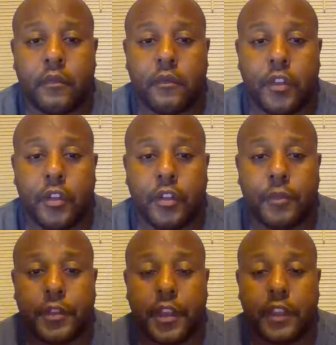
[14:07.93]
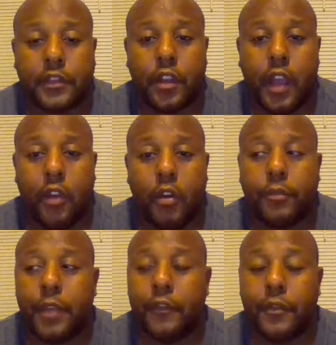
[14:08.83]
You know what I'm saying? So I
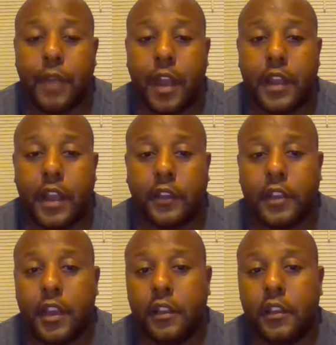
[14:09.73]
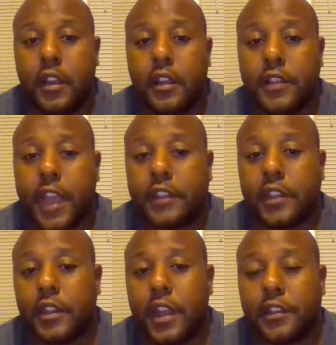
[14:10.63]
hope everybody out there takes a
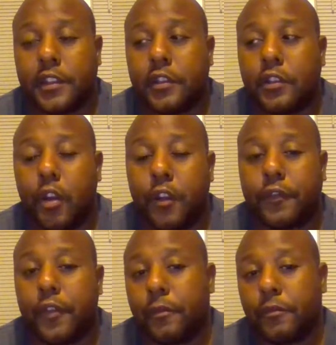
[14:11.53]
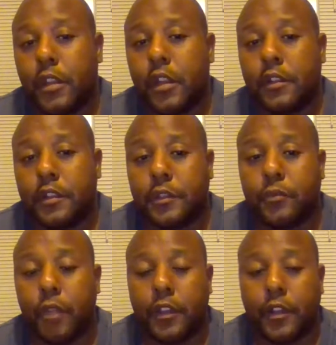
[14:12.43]
lesson and learn from this
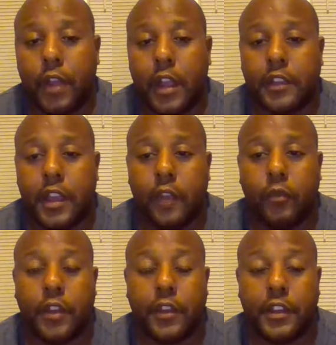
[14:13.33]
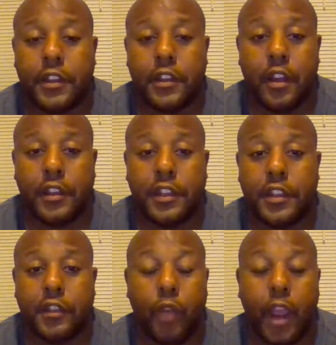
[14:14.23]
brother right there, whether he
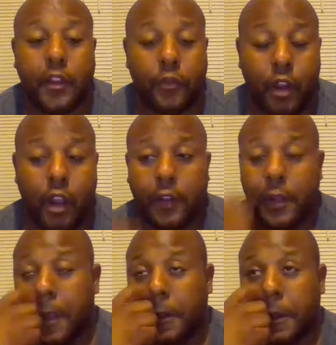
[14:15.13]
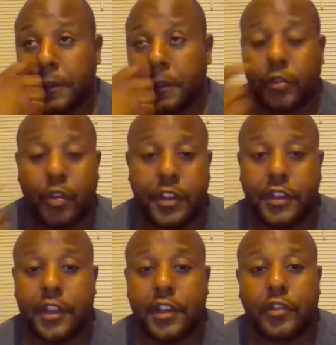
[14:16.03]
did right or wrong, because I'm sure he
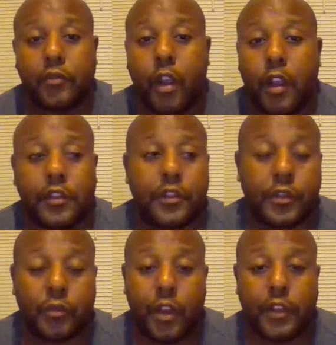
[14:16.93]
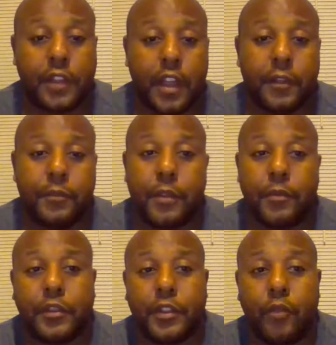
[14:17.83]
did his wrong just as well as the other
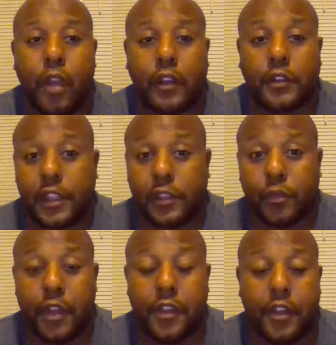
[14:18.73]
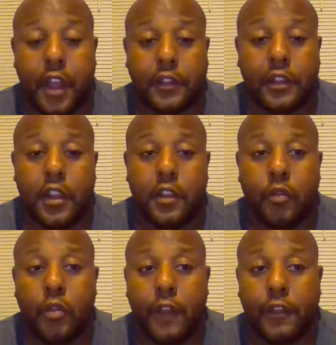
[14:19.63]
people did wrong, because that's why they're not
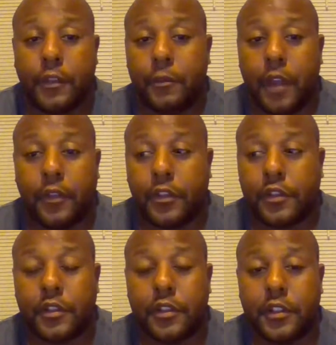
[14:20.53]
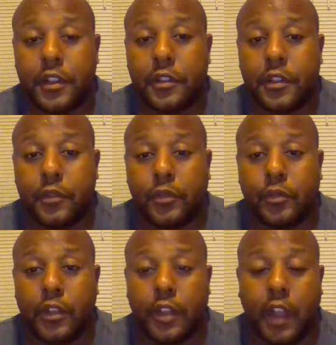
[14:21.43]
whoever the mothers he was
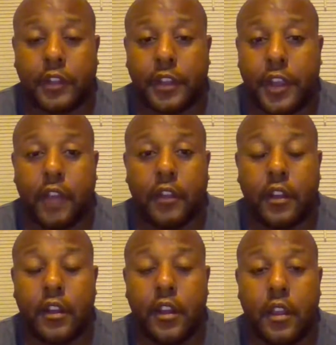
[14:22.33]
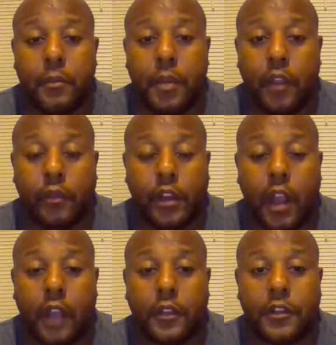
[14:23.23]
with aren't together. But
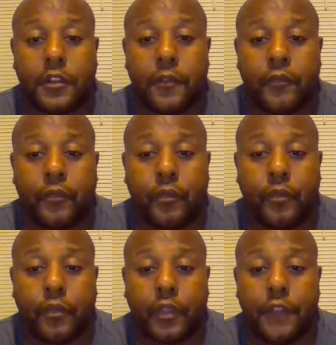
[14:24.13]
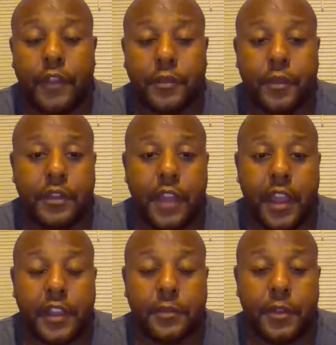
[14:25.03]
regardless, if he's been there,
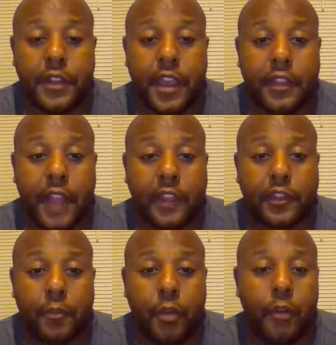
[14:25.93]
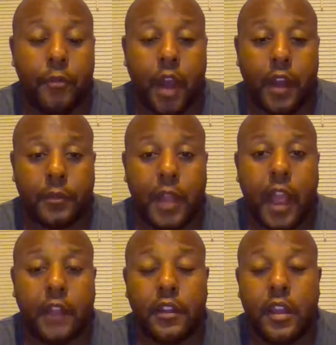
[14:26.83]
he's been there. That's the point, bottom
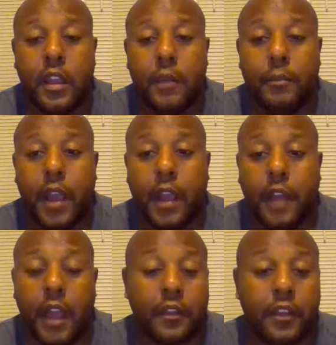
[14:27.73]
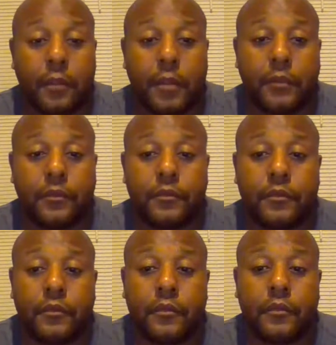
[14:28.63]
line. But I don't know, man.
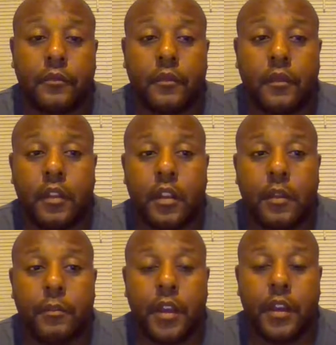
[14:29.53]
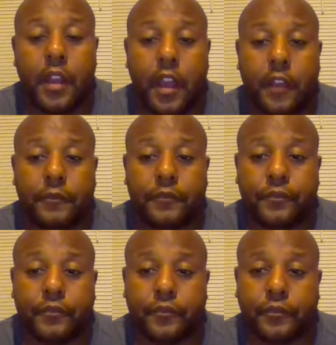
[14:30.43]
But I'm
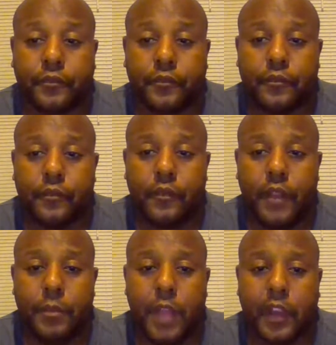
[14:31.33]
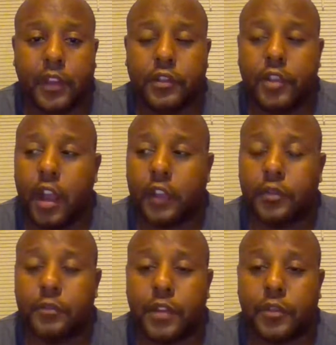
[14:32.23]
not going to talk
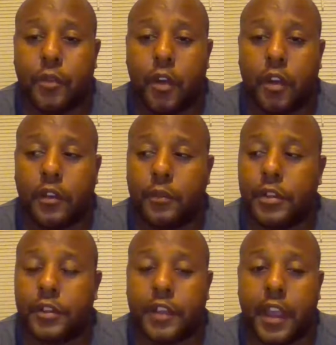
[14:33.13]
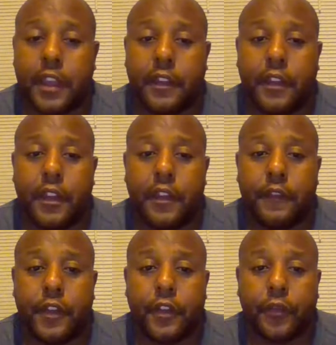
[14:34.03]
too much more. I'm going to say
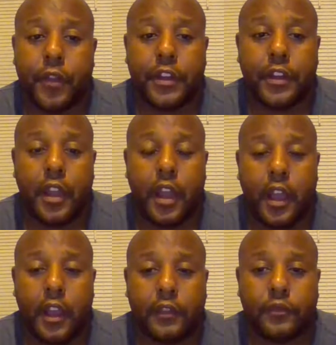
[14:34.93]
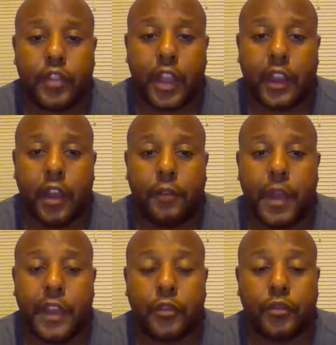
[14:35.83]
feel free to check out
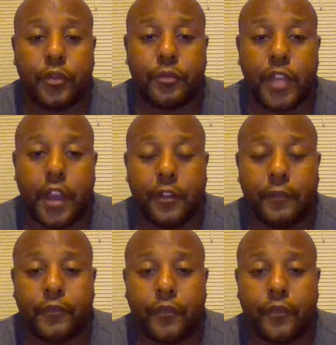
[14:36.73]
my YouTube channel.